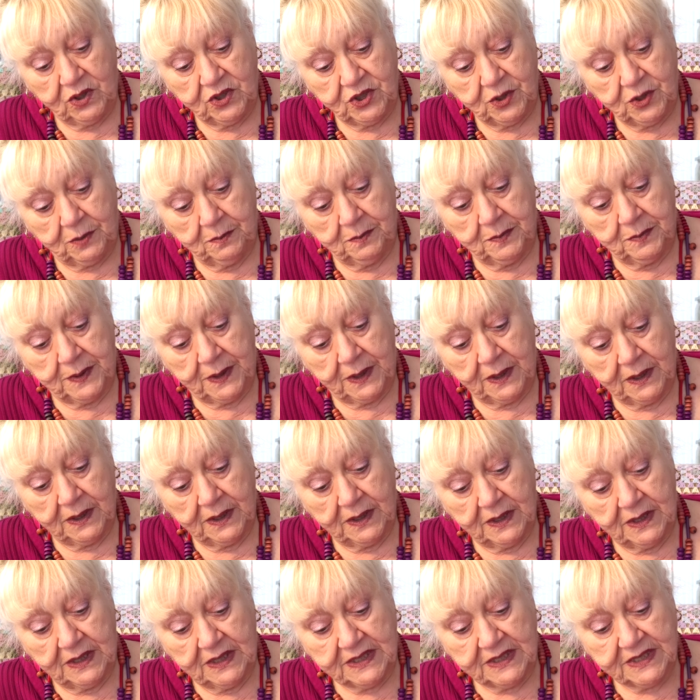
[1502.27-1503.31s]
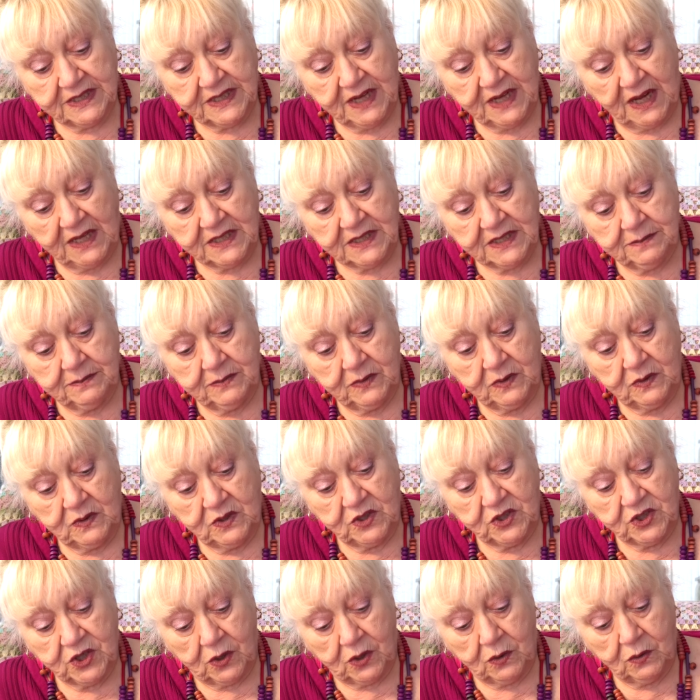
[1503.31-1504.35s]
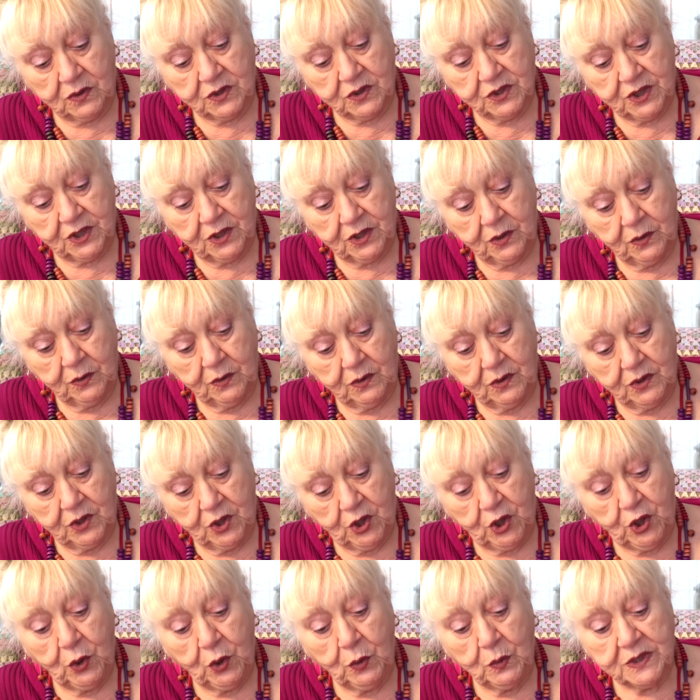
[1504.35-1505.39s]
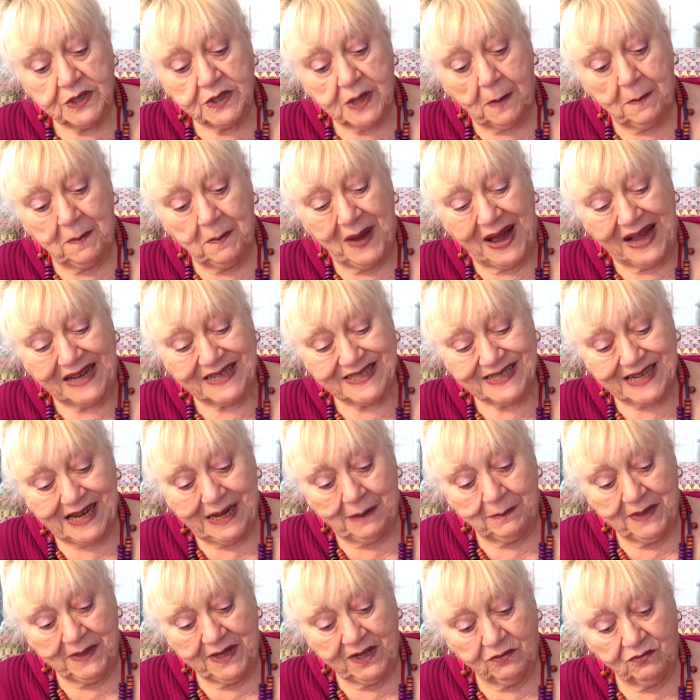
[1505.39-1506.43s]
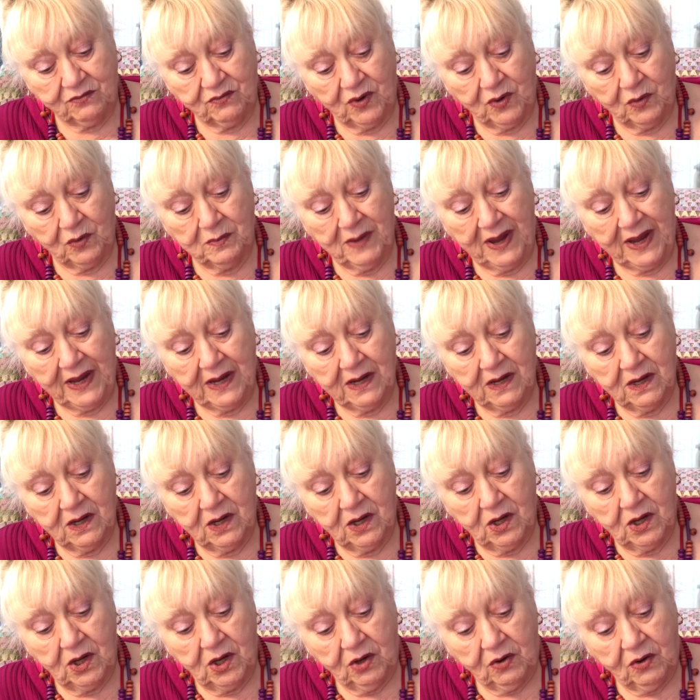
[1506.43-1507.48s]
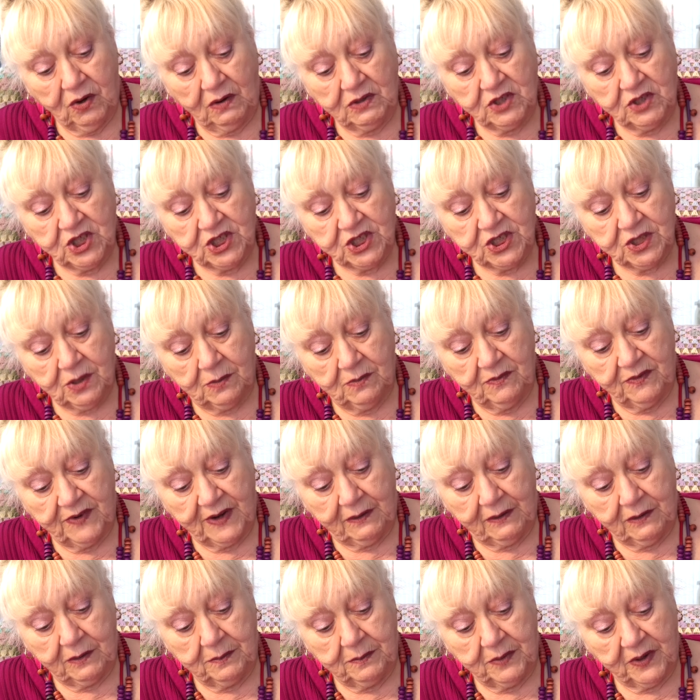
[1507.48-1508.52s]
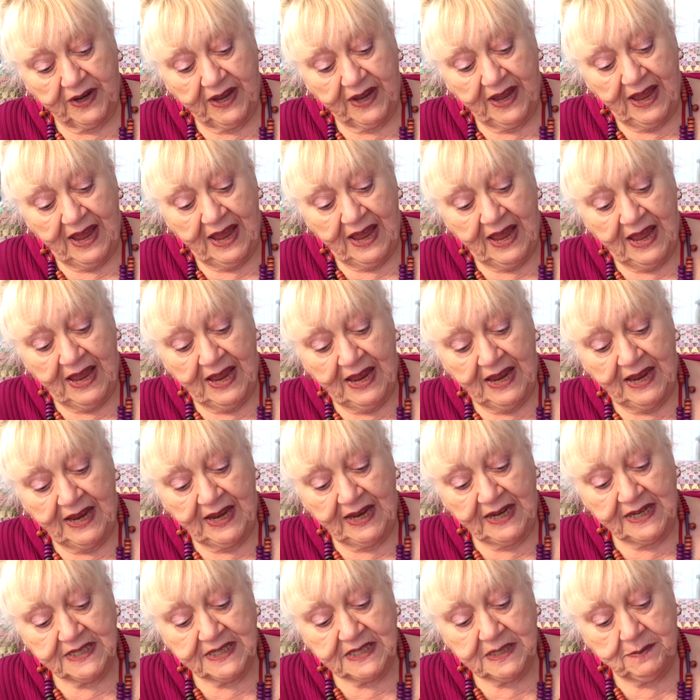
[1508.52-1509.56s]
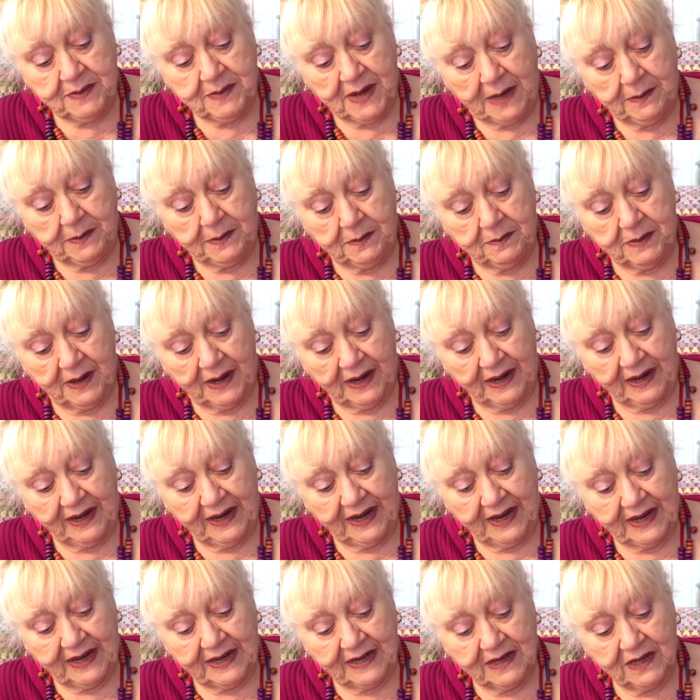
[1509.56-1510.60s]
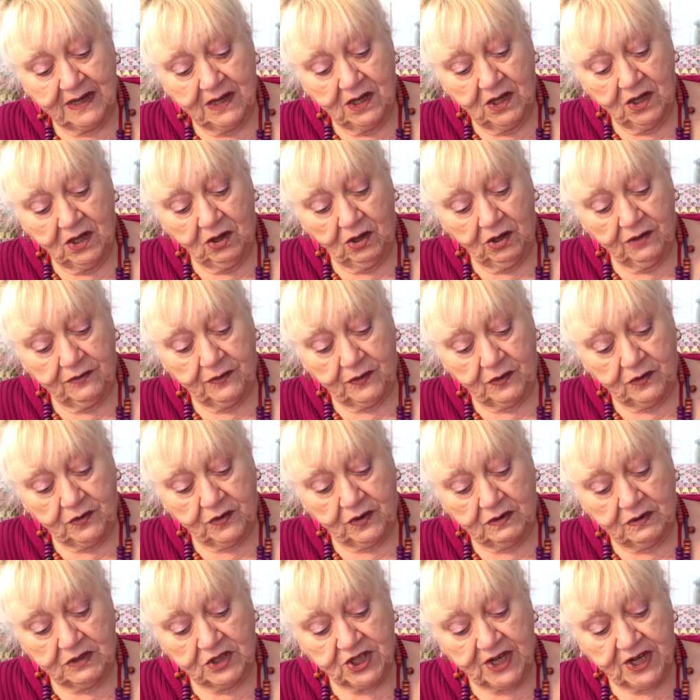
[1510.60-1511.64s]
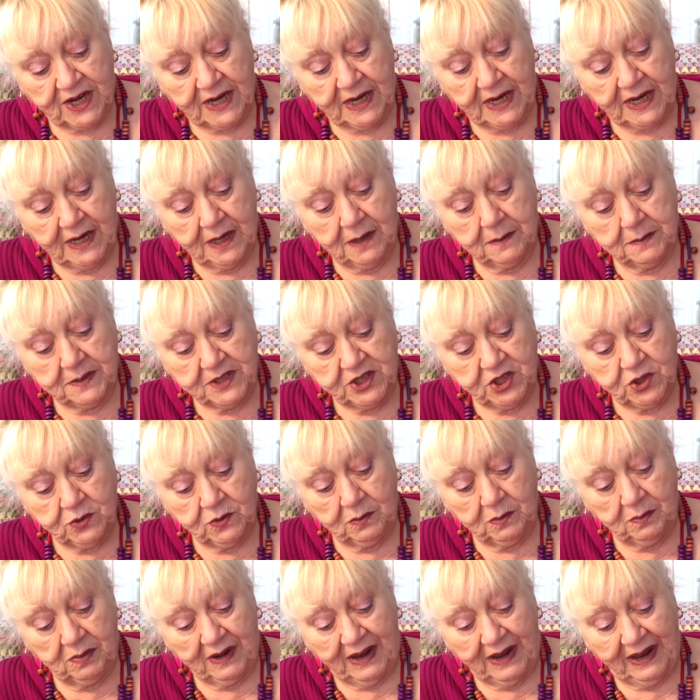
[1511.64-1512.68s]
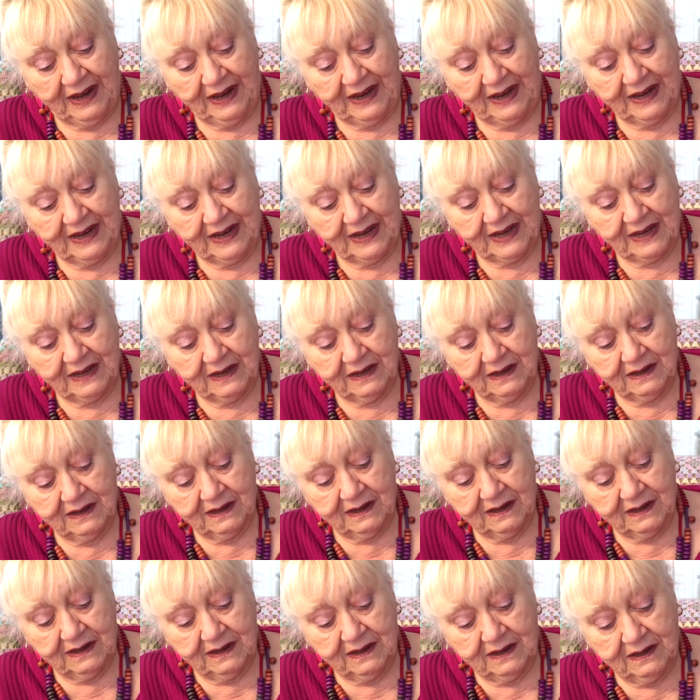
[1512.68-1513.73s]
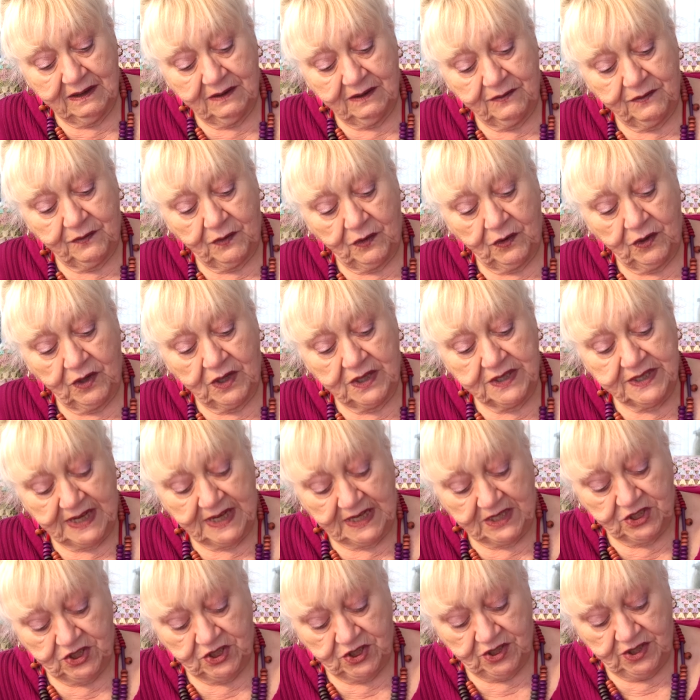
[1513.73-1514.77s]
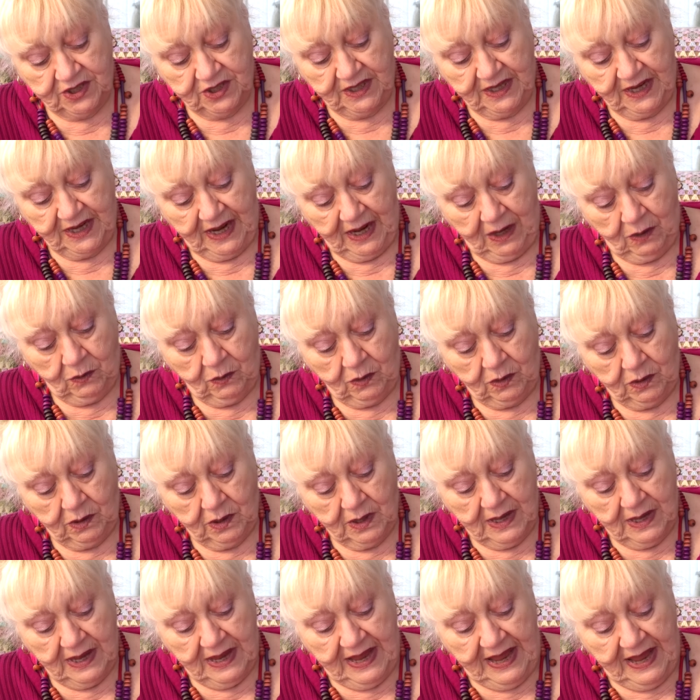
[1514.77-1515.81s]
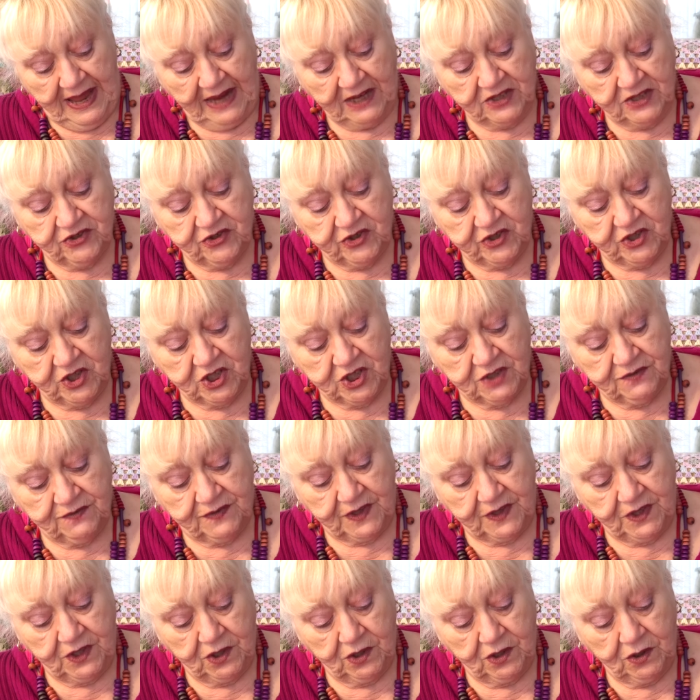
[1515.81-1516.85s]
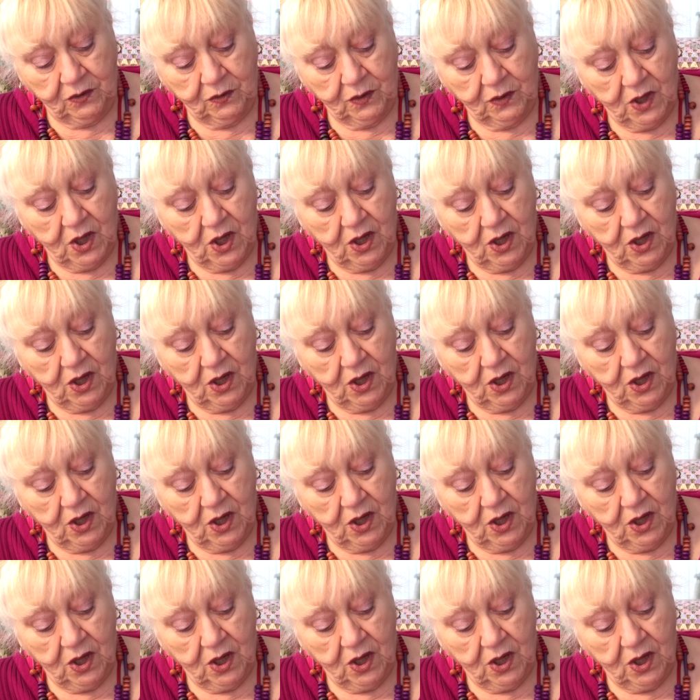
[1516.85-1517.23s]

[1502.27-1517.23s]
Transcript: jumper, stars and moon tote, cute bat amigurumi, crochet sunflower bouquet, easy baby blanket, colourful crochet, bejeweled blanket, fun textured cowl, extra just for you,